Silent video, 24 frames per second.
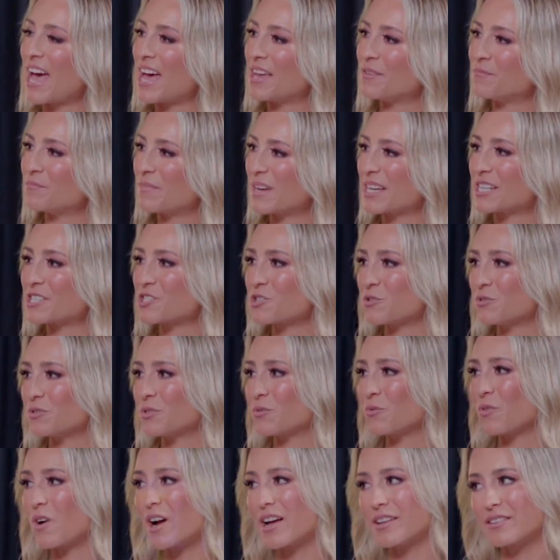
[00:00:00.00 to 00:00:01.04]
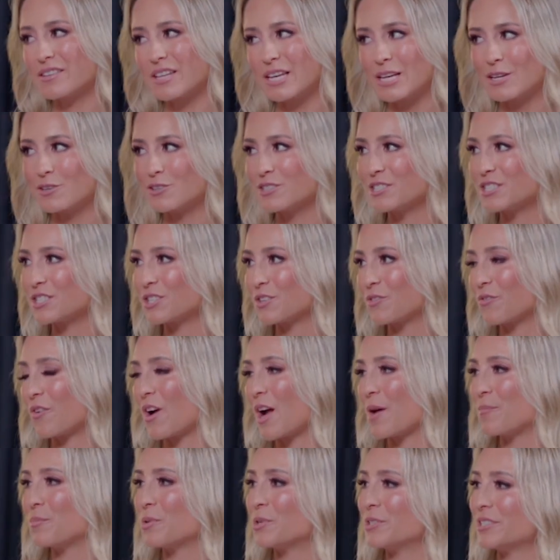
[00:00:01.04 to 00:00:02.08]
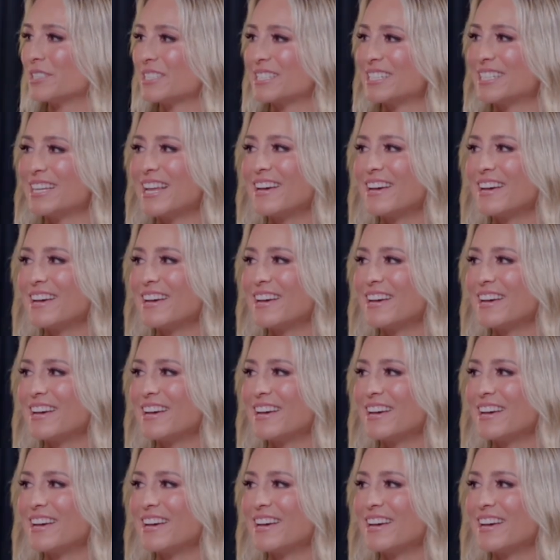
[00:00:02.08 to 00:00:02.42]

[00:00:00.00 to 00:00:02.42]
And make sure the right thing goes to the right person.